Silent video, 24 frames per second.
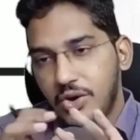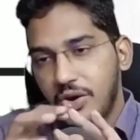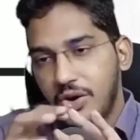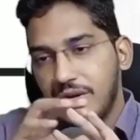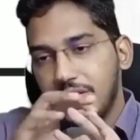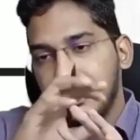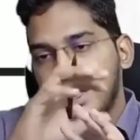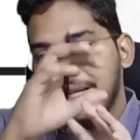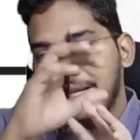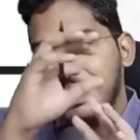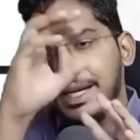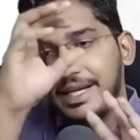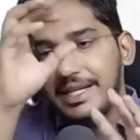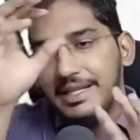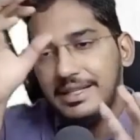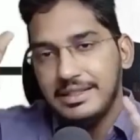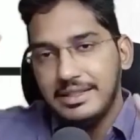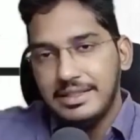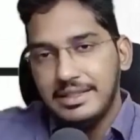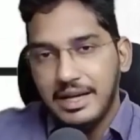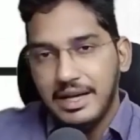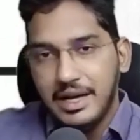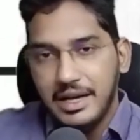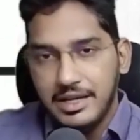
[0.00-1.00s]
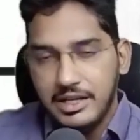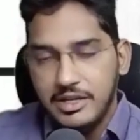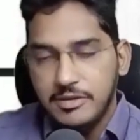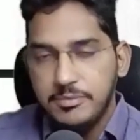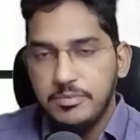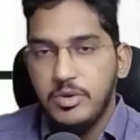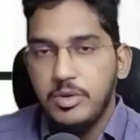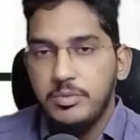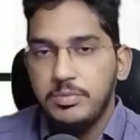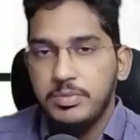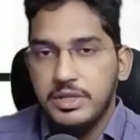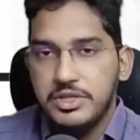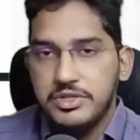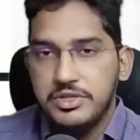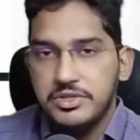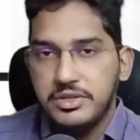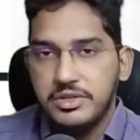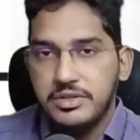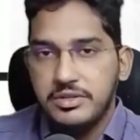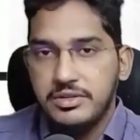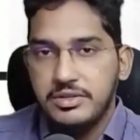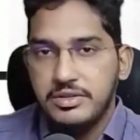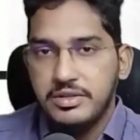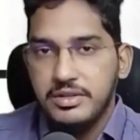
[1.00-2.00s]
on the entire
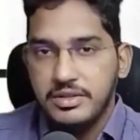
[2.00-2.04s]
population.